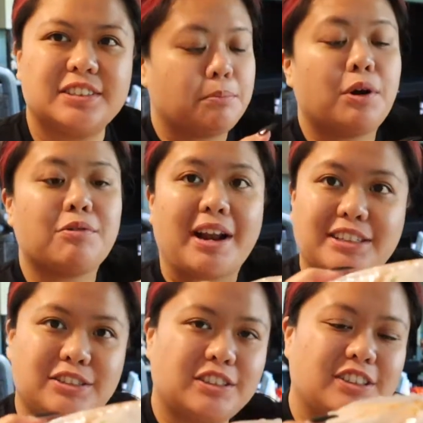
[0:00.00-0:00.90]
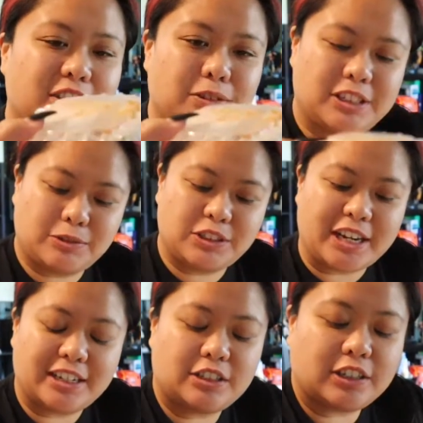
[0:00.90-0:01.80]
More rice noodle. This one is a
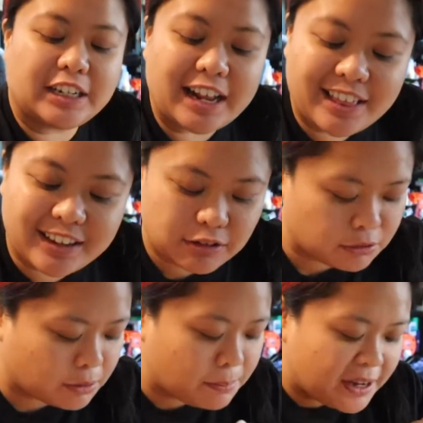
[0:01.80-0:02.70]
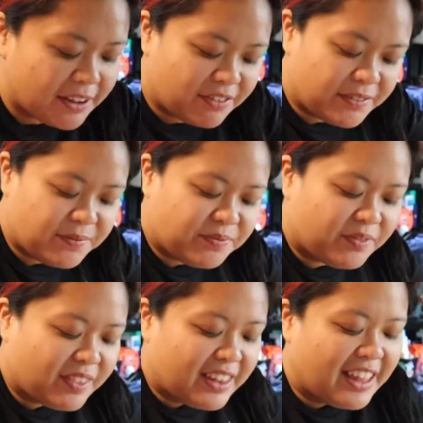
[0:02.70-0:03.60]
Chinese donut. I think this one's a
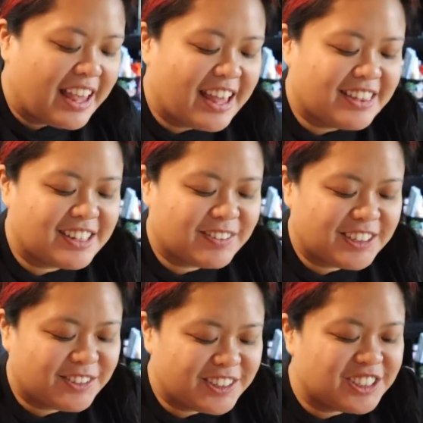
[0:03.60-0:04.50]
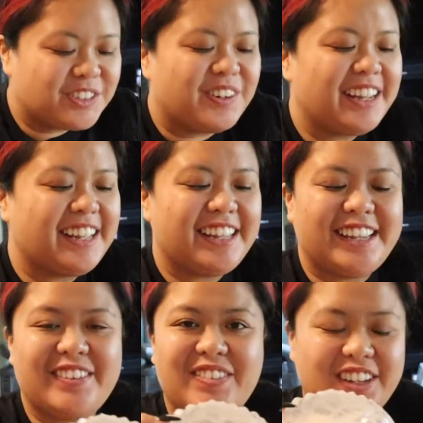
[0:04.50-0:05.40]
beef. And this one's a shrimp.
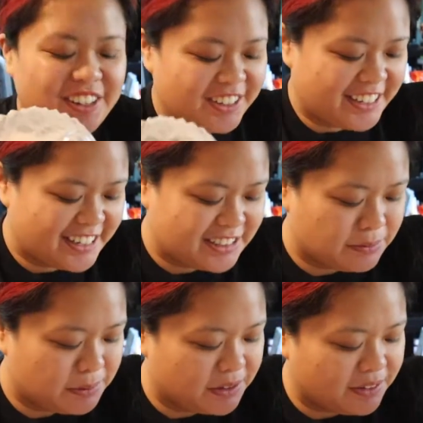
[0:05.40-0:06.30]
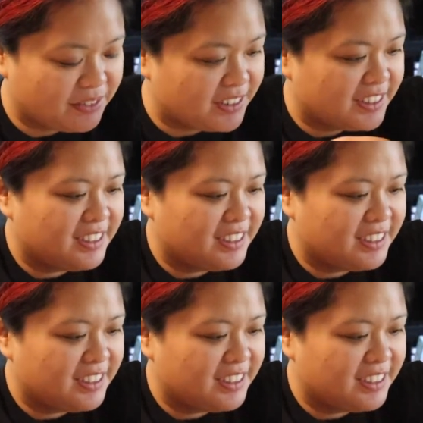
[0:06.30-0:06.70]
Oh, yes, so beautiful.